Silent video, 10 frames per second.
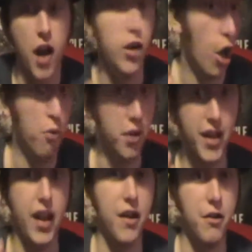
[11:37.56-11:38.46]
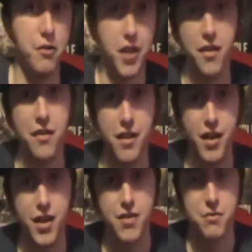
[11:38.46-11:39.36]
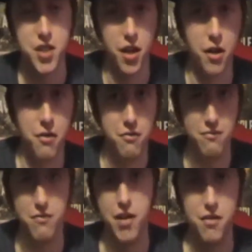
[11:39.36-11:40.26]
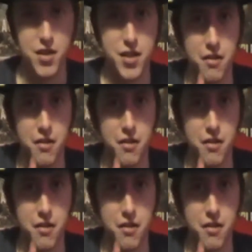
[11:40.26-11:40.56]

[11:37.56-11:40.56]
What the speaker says: know we can get it all done. So, there is no